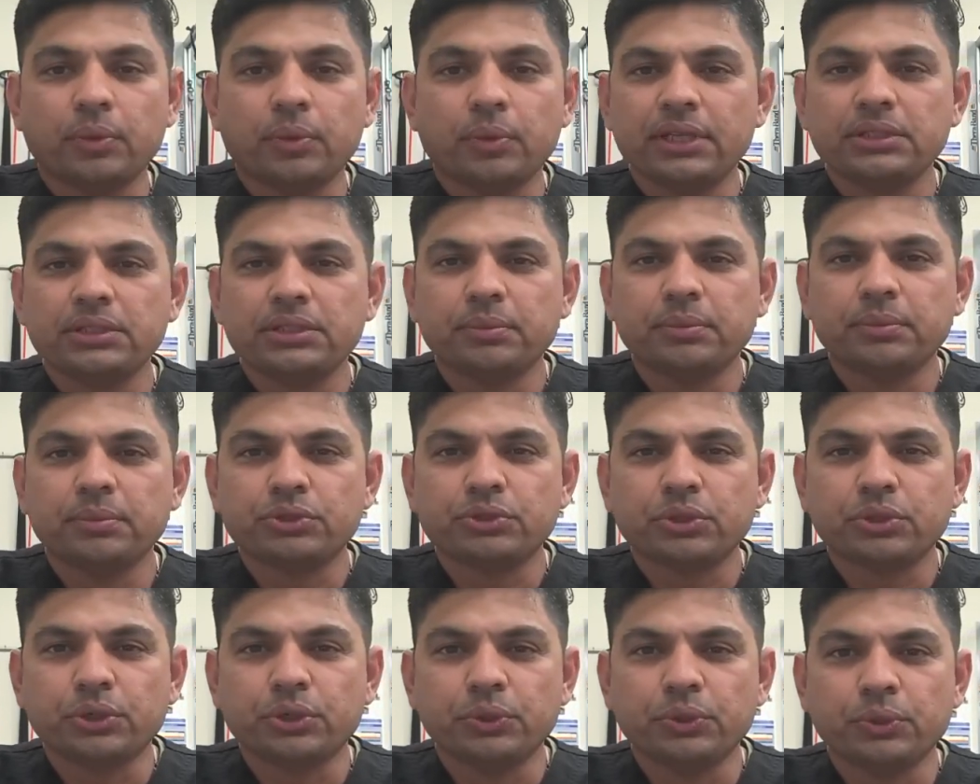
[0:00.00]
make
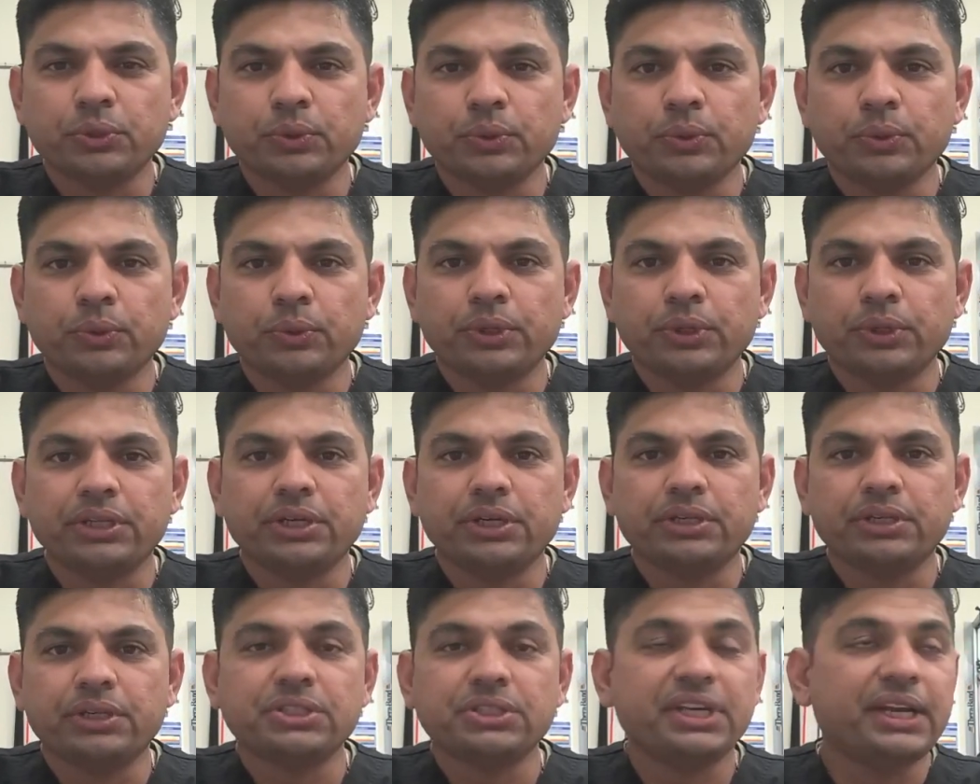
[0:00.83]
sure you
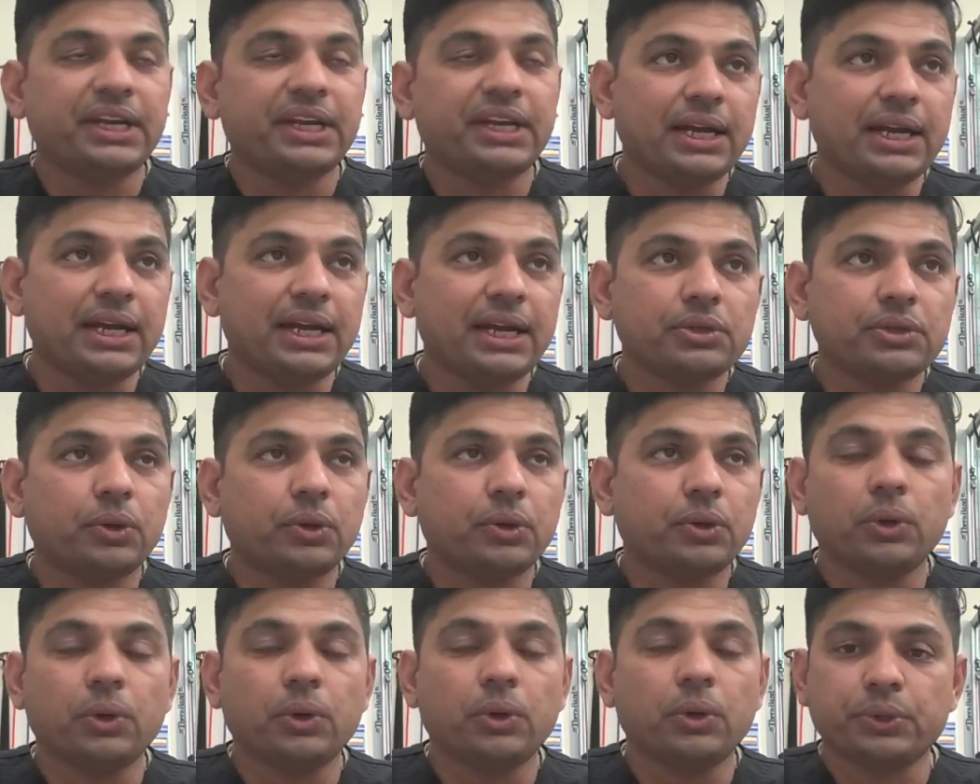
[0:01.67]
either see us
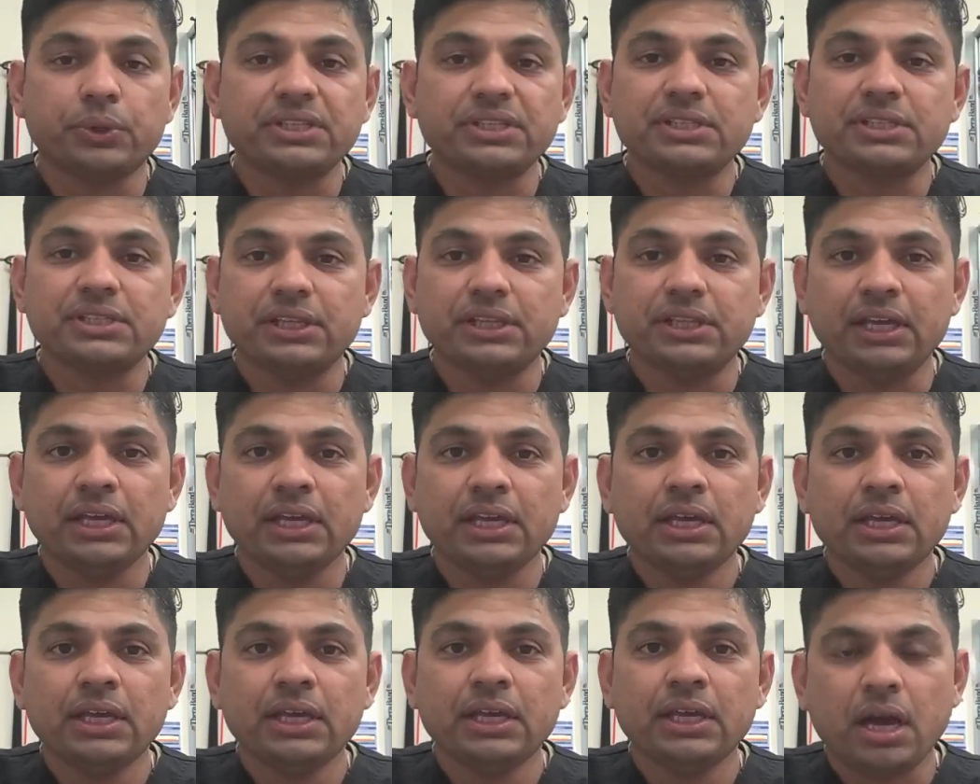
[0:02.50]
or you can see the
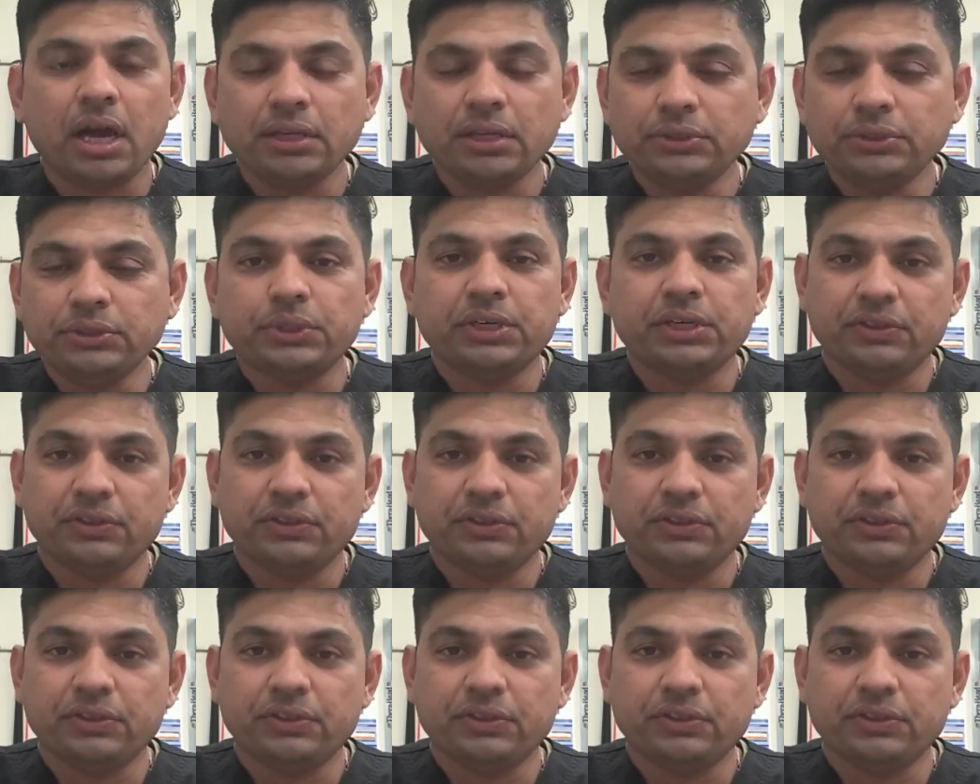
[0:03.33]
doctor,